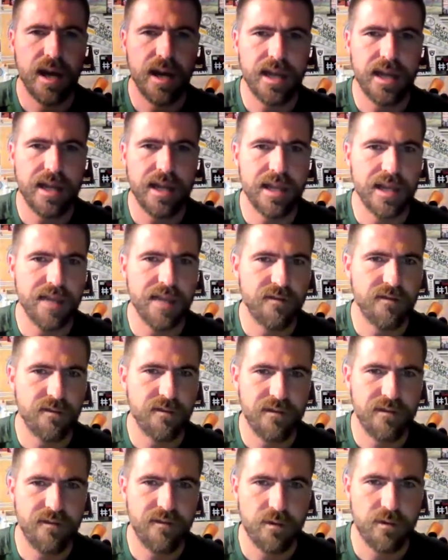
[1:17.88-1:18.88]
He delivered
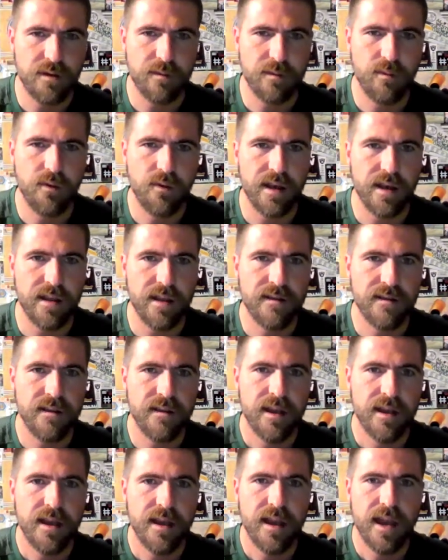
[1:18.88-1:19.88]
with 40 points.
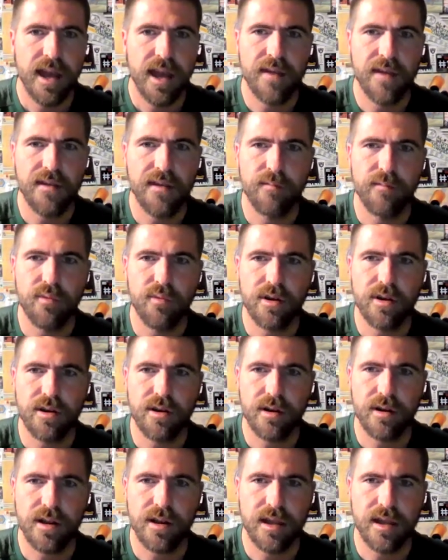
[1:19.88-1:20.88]
And then
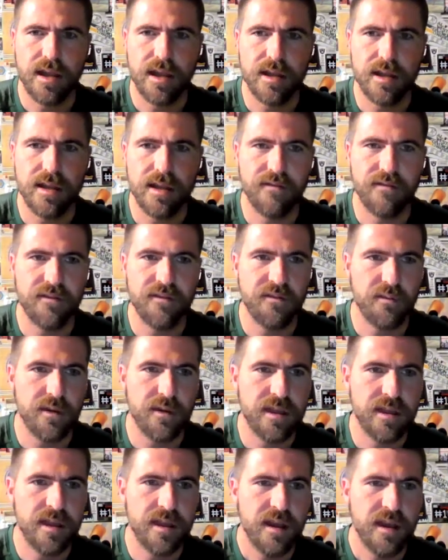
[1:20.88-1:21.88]
Booker, he delivers
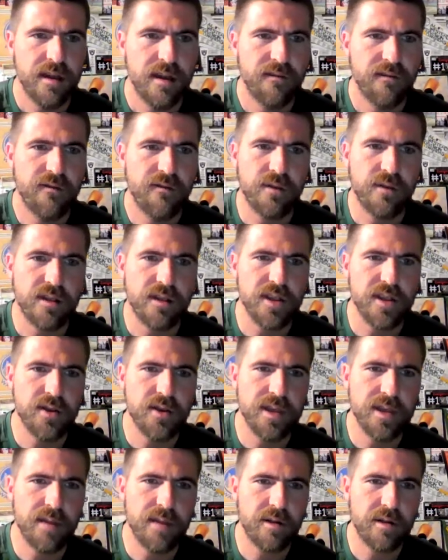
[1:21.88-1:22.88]
with
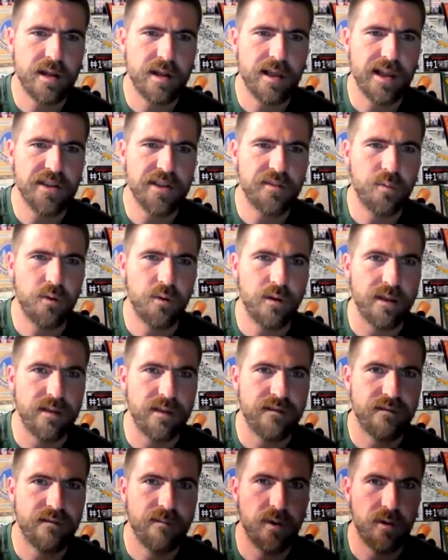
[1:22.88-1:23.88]
42, and they were clutch
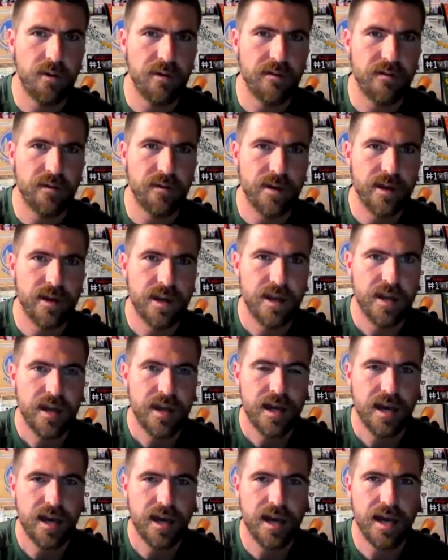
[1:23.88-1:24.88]
points from both of them.
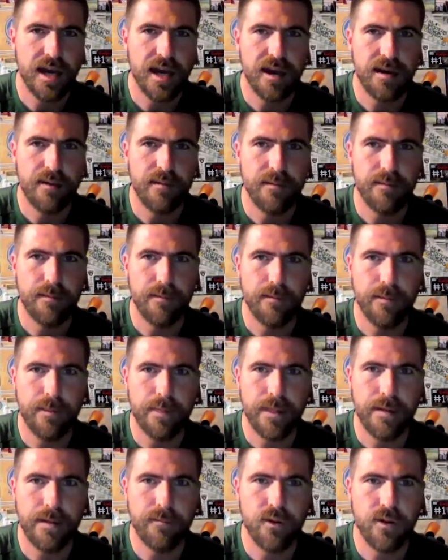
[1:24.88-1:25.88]

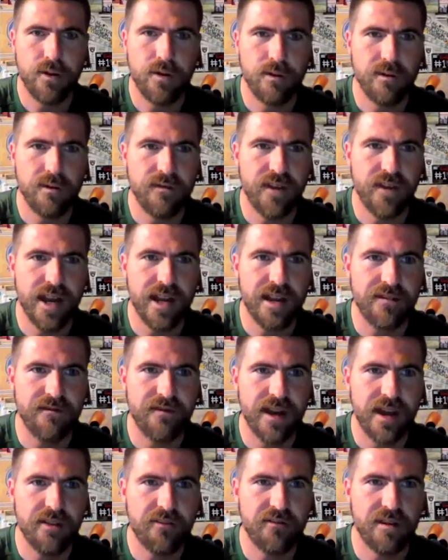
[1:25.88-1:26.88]
And Booker was fighting
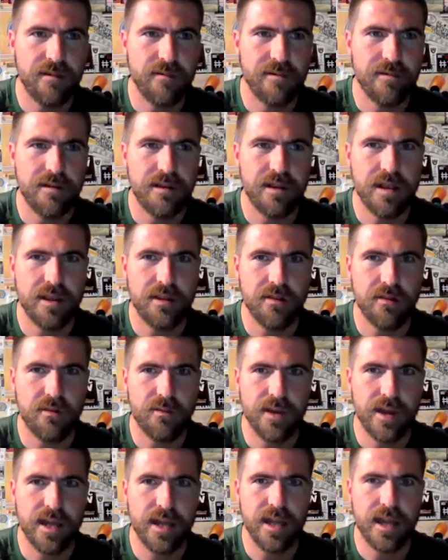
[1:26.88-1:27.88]
foul trouble a little
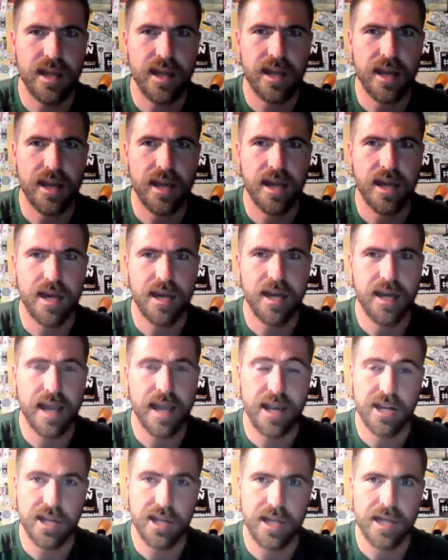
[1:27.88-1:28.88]
bit,
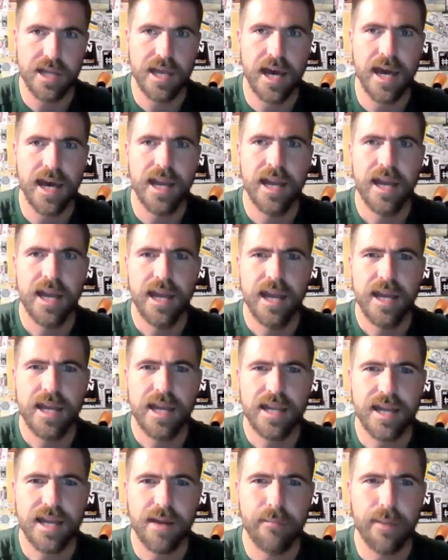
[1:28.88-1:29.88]
actually a lot.
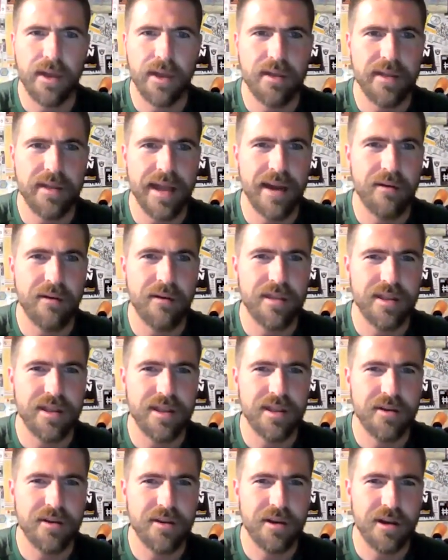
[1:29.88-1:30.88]
Got bailed out with a
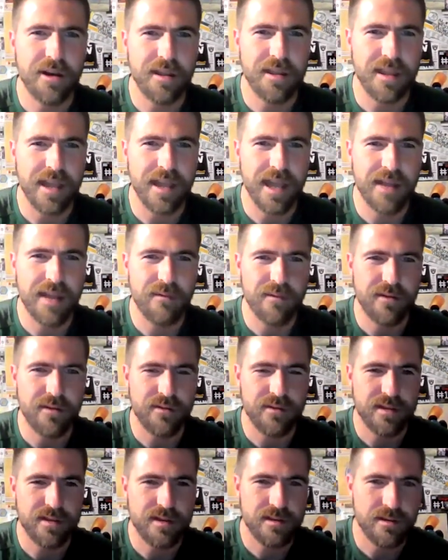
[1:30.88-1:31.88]
no call at the end,
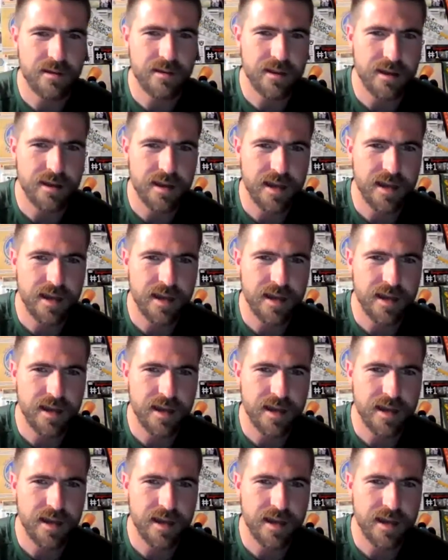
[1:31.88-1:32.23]
which was,